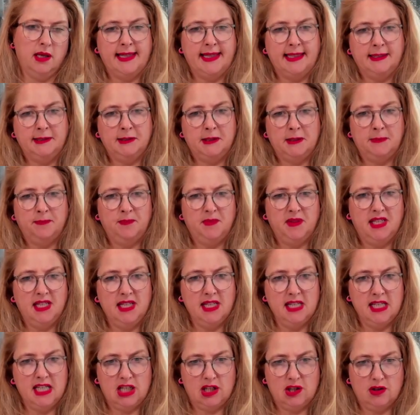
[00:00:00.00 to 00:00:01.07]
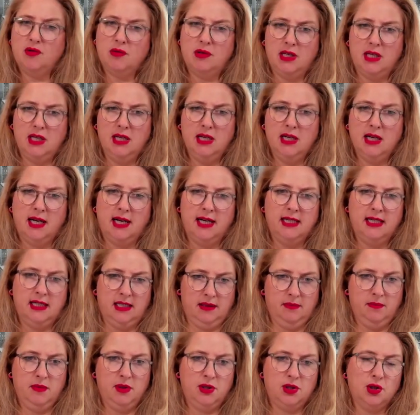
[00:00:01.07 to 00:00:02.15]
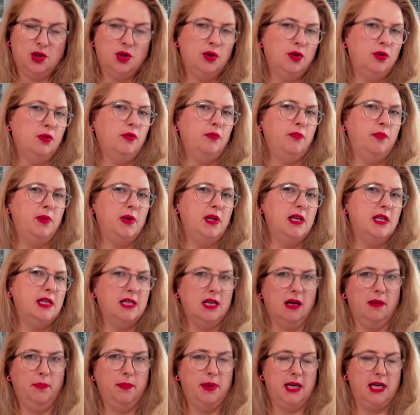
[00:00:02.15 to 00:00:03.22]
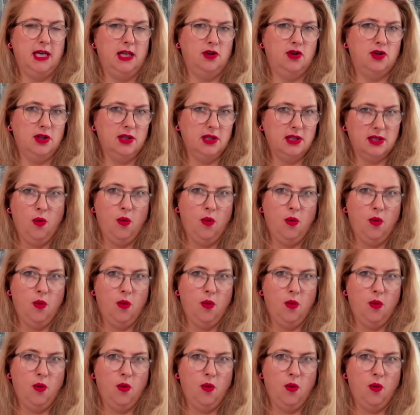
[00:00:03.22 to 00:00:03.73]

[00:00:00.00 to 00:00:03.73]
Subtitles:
And these 3 items could be subpages,